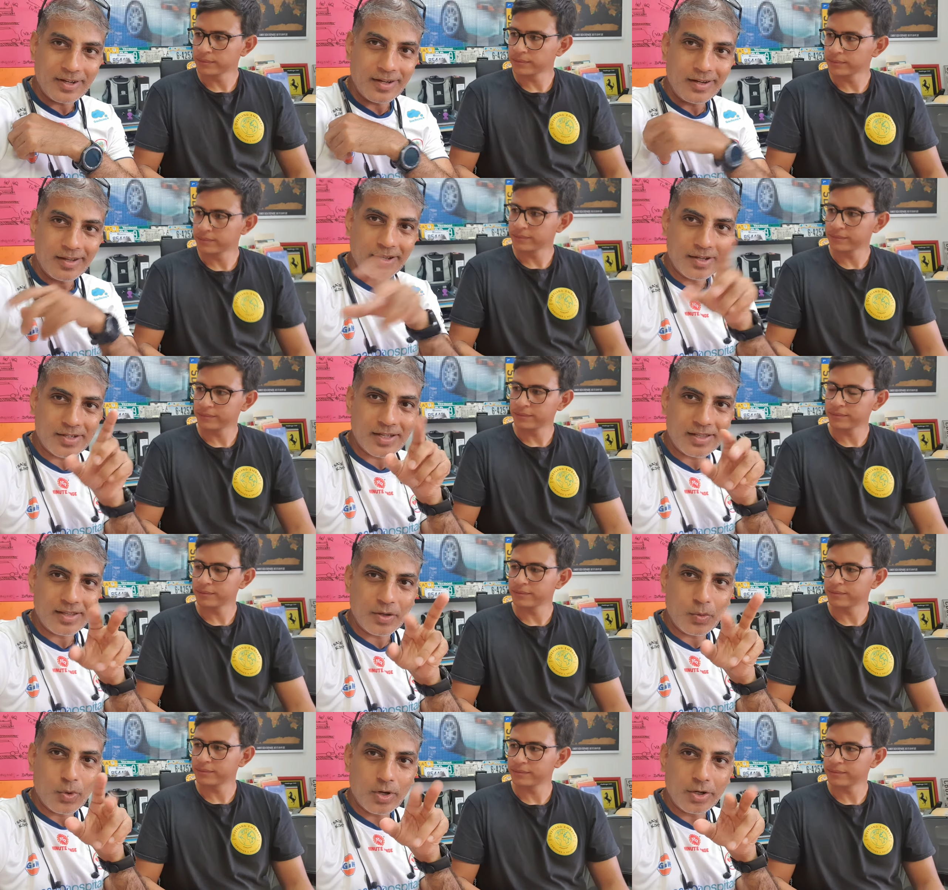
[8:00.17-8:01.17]
Speaker 1: In India, it's, I
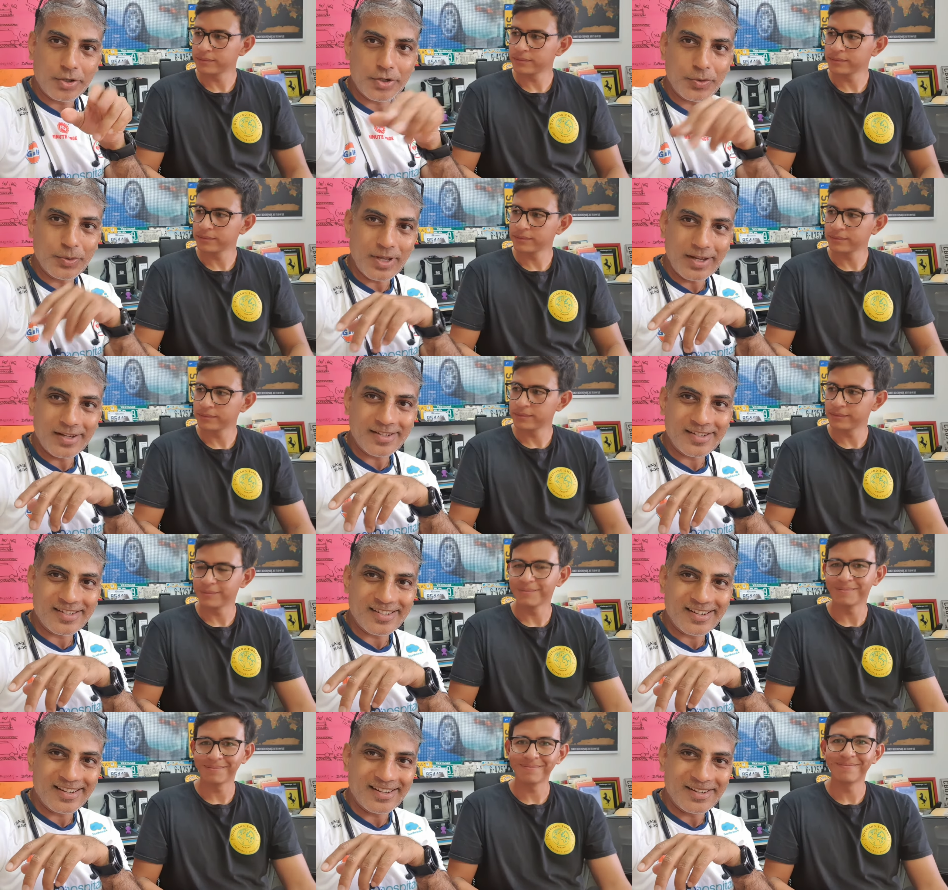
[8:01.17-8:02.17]
think, one or two
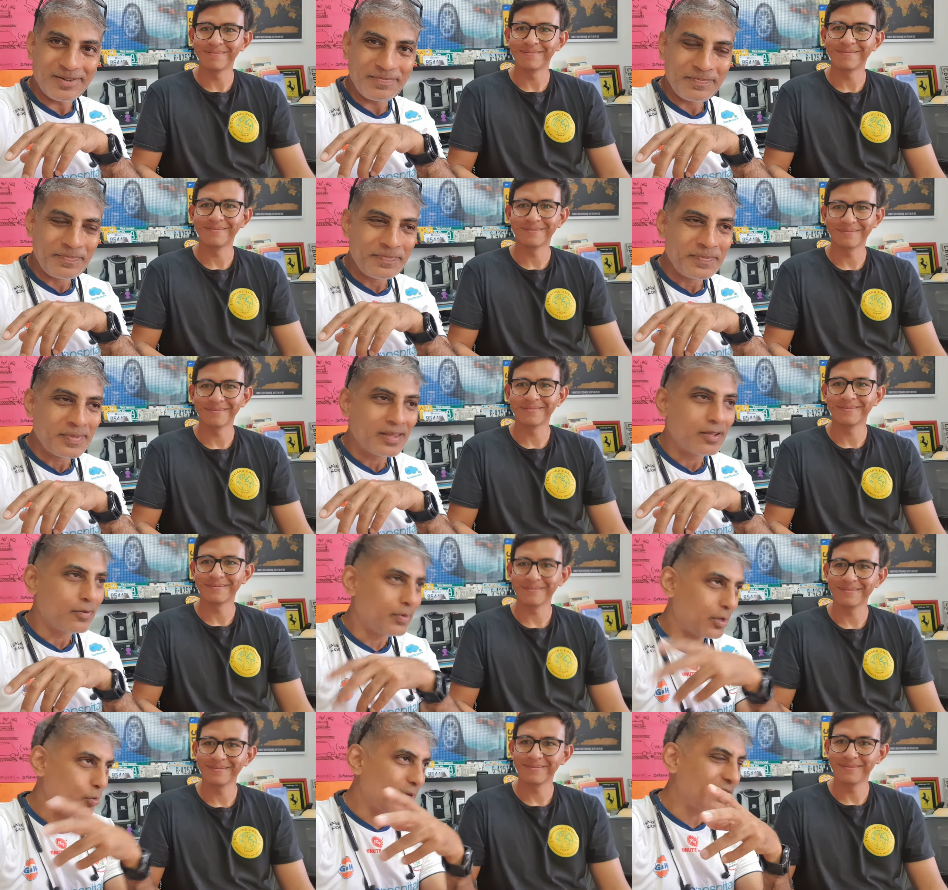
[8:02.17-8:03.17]
days. Uh,
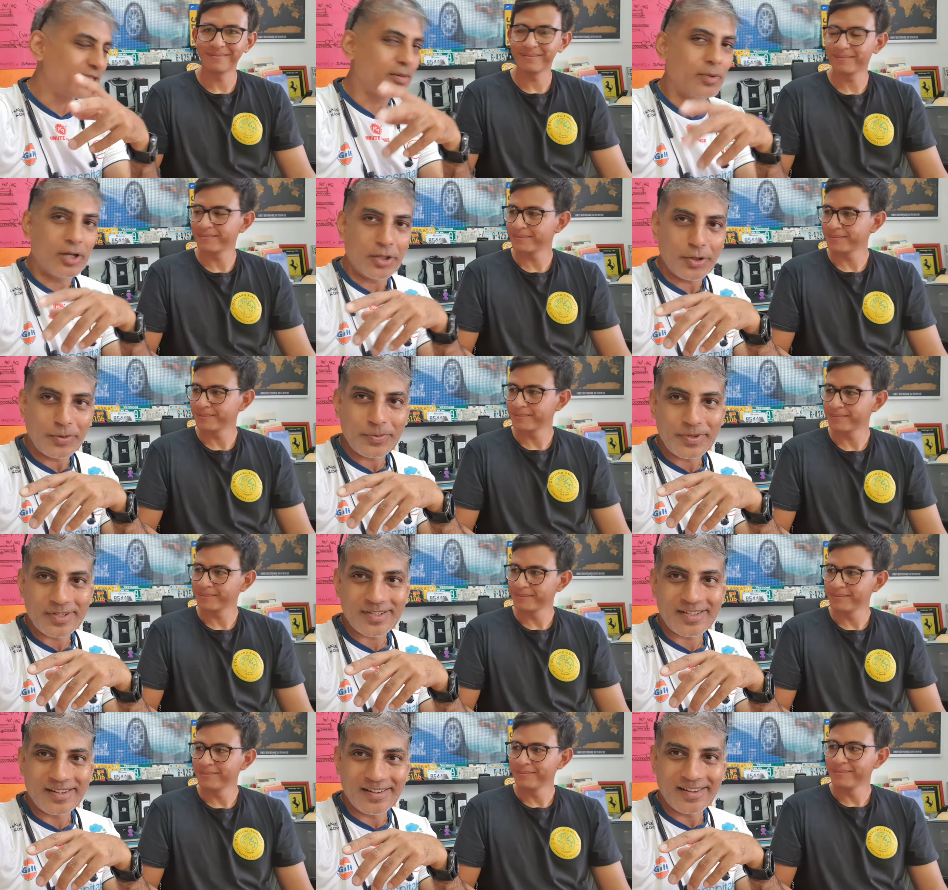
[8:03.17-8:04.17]
well, quite similar, though.
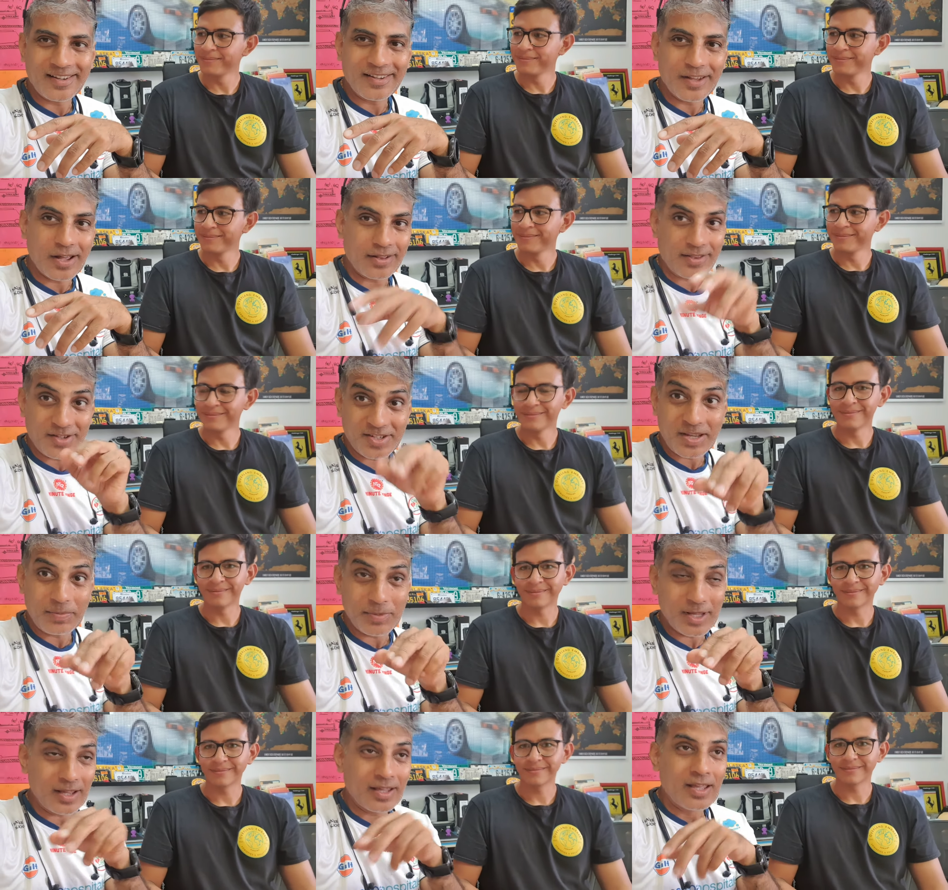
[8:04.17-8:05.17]
Still not the
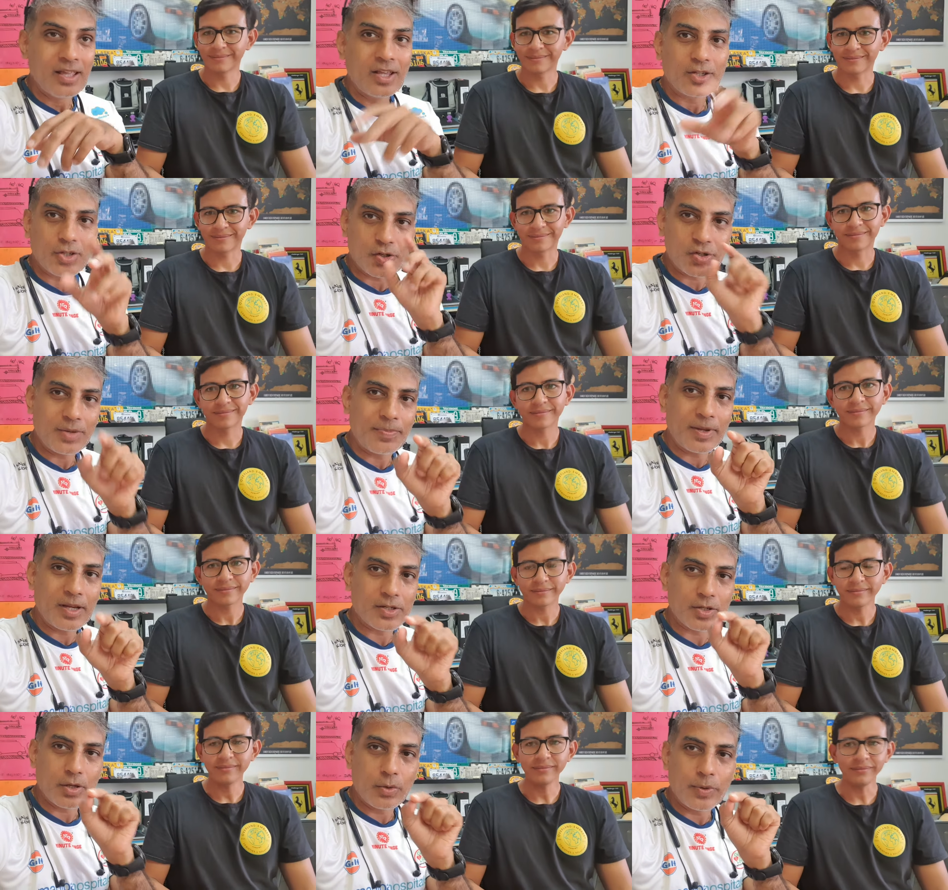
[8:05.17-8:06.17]
same day. So shipping
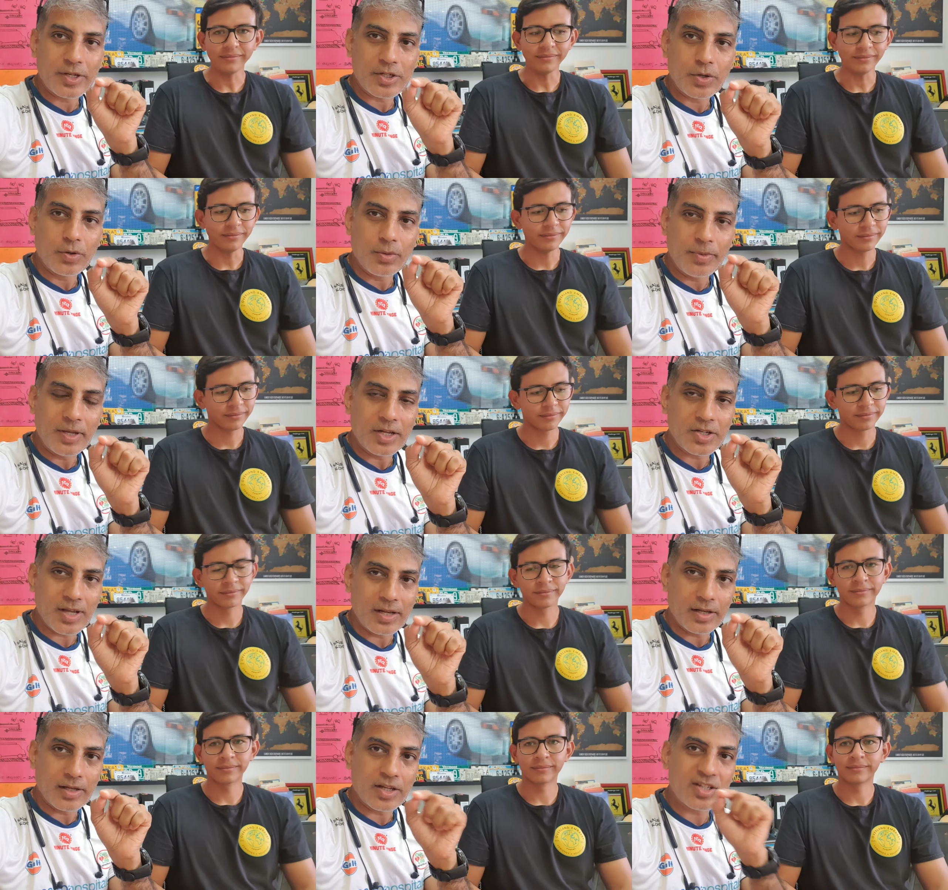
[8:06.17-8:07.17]
is always going to be a
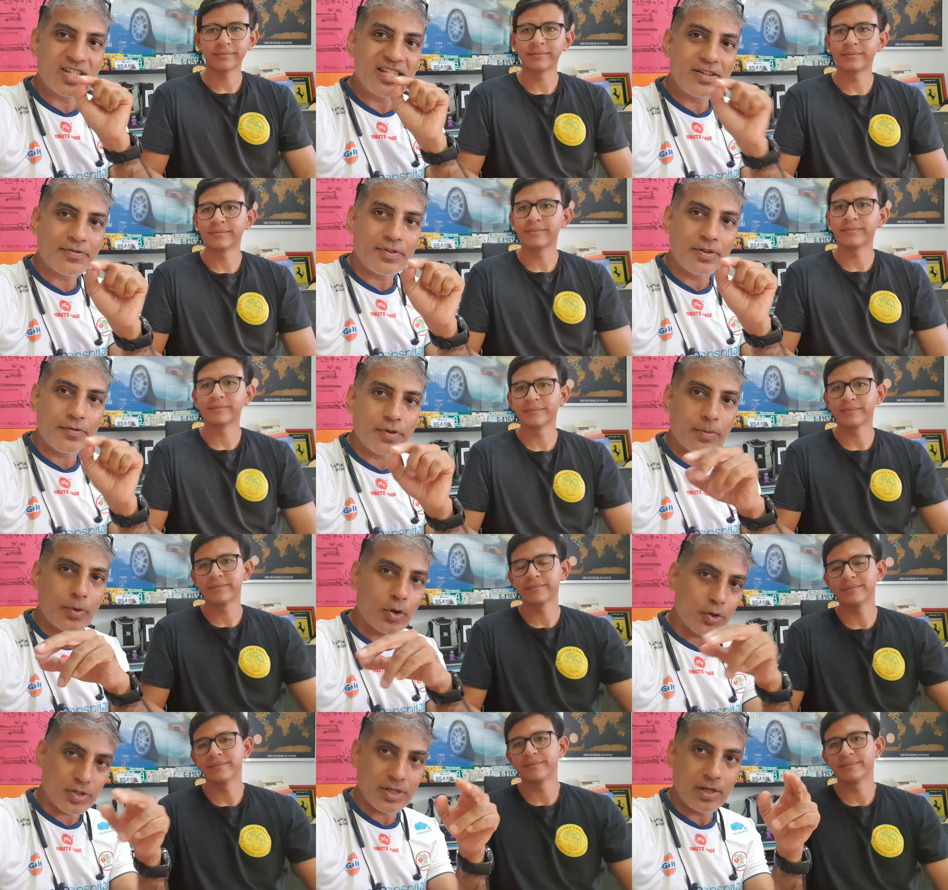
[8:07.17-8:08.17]
challenge. It's different from
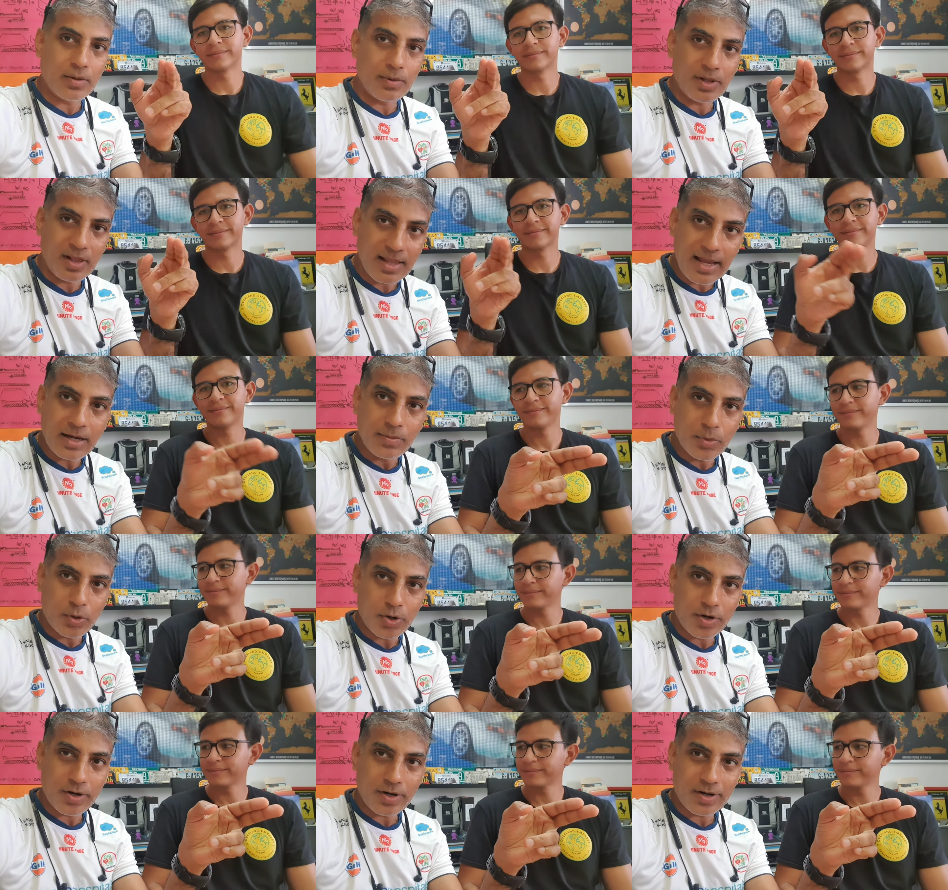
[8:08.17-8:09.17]
crossing a land
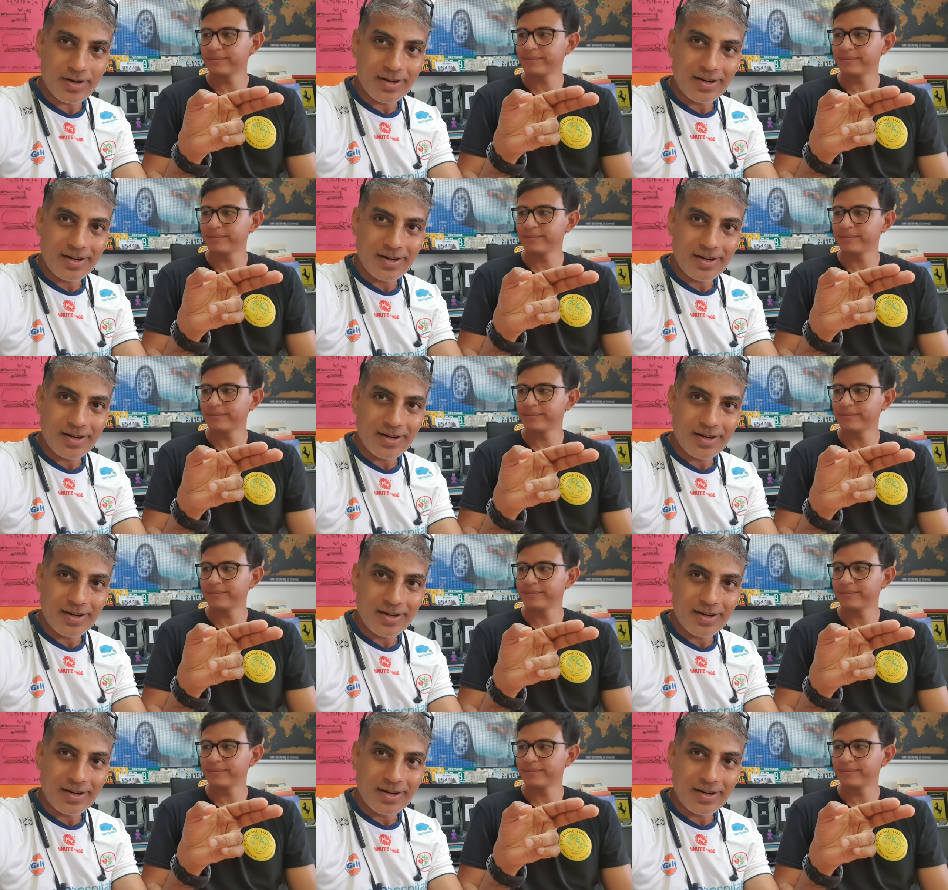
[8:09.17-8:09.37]
border.